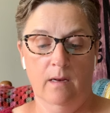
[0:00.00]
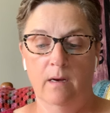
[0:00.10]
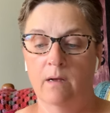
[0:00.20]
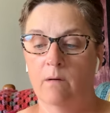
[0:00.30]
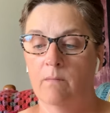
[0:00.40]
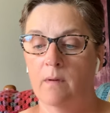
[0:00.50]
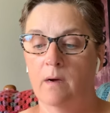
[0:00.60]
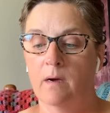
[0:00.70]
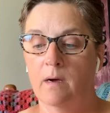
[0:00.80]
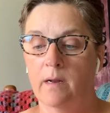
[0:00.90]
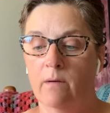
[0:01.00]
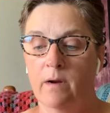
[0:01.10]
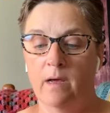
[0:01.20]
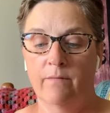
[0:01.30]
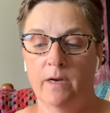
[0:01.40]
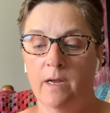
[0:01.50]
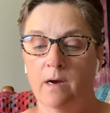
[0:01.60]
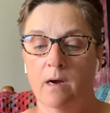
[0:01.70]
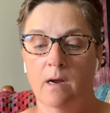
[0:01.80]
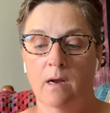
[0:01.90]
no, I don't have it here.